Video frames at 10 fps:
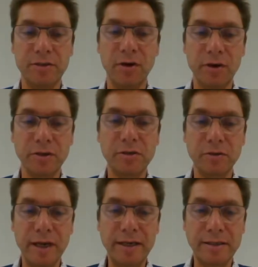that you
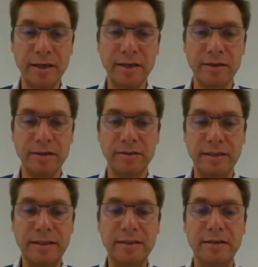also get
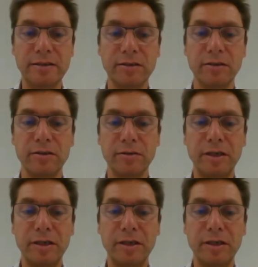these